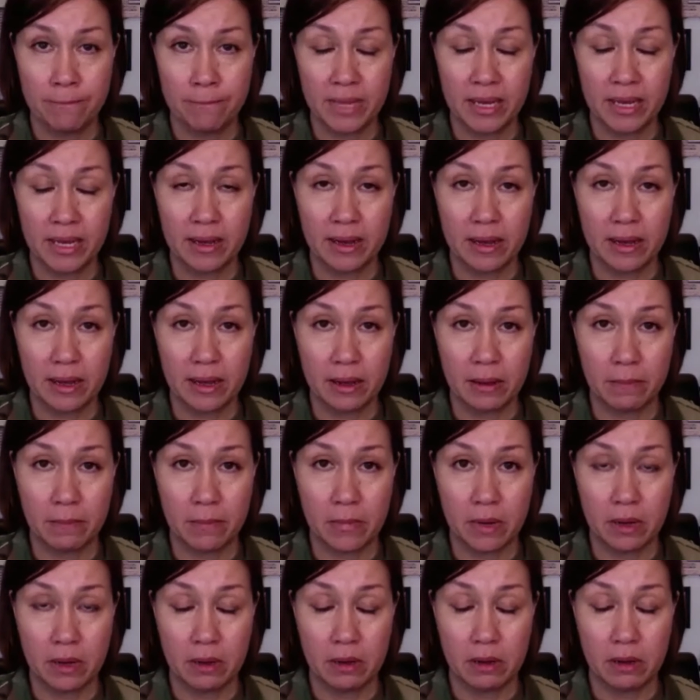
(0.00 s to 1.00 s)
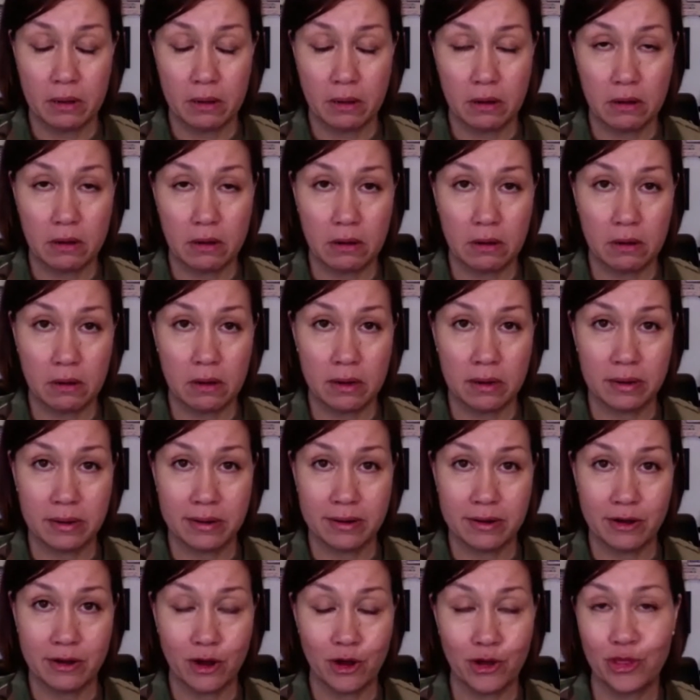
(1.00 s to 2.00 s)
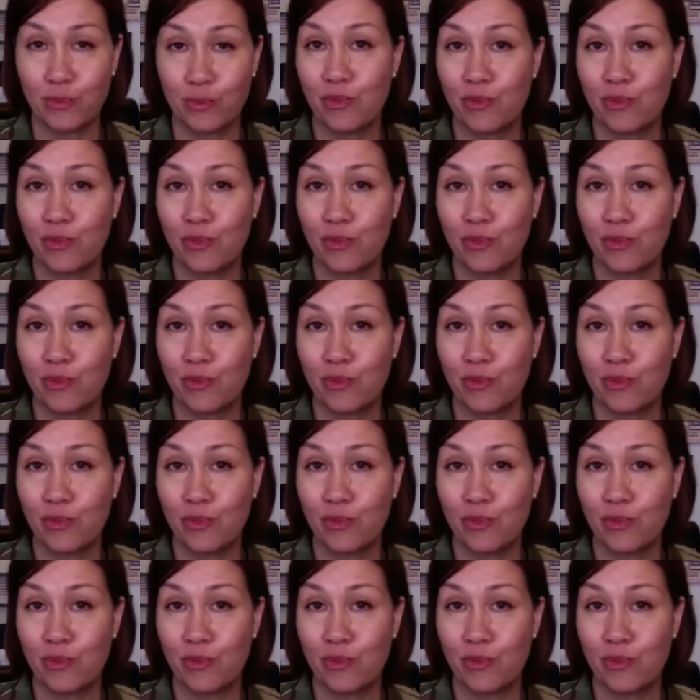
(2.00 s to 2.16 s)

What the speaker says: on the